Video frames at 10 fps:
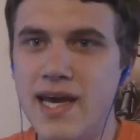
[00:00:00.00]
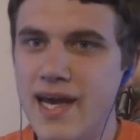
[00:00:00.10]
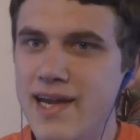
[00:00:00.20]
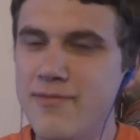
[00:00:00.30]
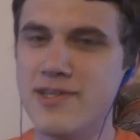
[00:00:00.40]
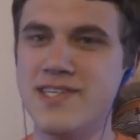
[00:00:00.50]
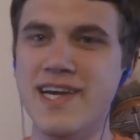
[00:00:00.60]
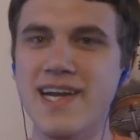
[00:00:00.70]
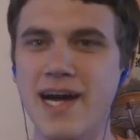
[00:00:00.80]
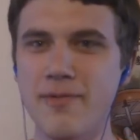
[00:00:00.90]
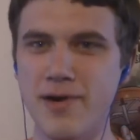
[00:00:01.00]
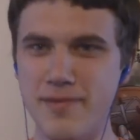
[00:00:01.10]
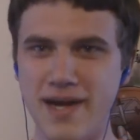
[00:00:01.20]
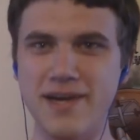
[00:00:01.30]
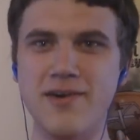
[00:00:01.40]
and once again, I'm
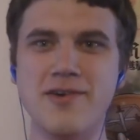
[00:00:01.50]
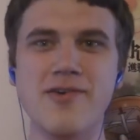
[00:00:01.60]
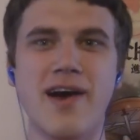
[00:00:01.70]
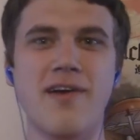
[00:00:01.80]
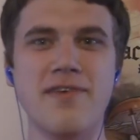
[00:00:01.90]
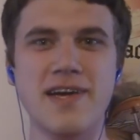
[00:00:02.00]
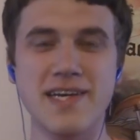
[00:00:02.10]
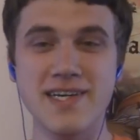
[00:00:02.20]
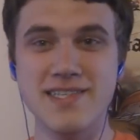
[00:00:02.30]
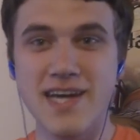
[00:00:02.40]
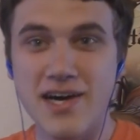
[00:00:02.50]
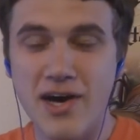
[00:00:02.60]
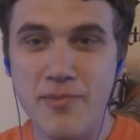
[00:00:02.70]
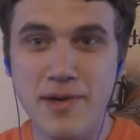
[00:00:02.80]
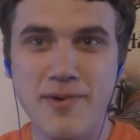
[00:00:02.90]
wearing my Goku outfit because yeah,
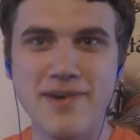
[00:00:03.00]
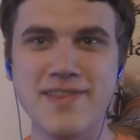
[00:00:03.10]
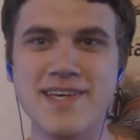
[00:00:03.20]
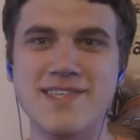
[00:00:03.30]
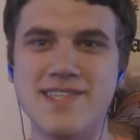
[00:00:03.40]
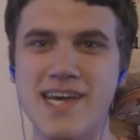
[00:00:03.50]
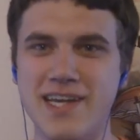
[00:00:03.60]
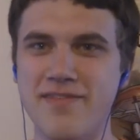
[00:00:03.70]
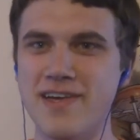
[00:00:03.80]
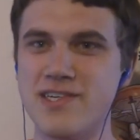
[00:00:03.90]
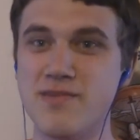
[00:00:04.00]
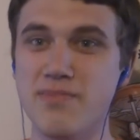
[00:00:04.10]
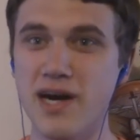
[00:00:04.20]
I'll be wearing this at the convention,